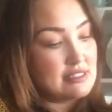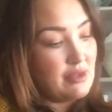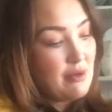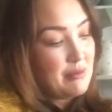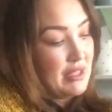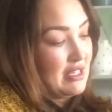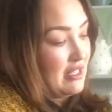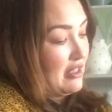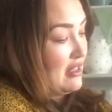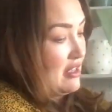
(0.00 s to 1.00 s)
So I'm
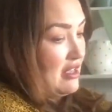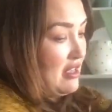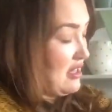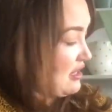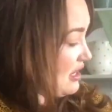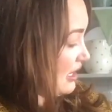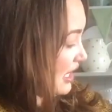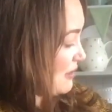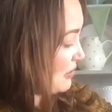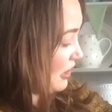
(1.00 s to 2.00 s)
gonna
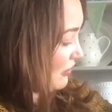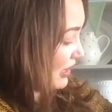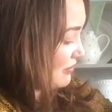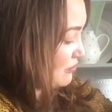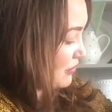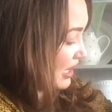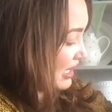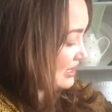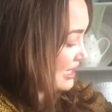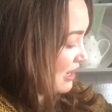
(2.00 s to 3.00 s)
keep gluing, bringing
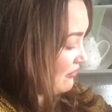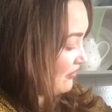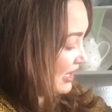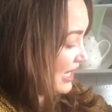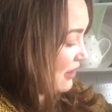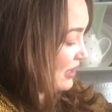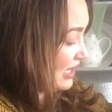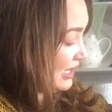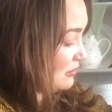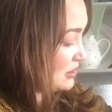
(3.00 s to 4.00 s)
it down, filling out
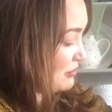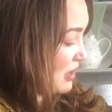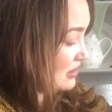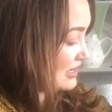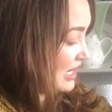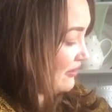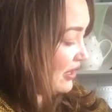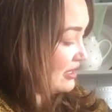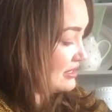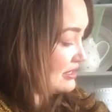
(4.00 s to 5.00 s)
any little sparse
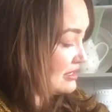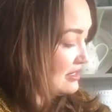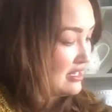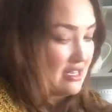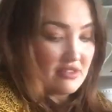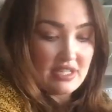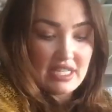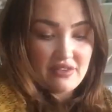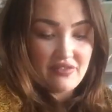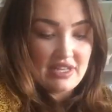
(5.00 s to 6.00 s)
areas
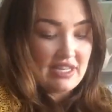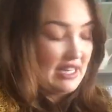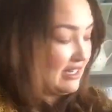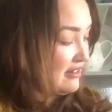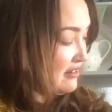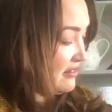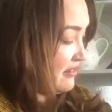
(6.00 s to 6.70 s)
need filling in.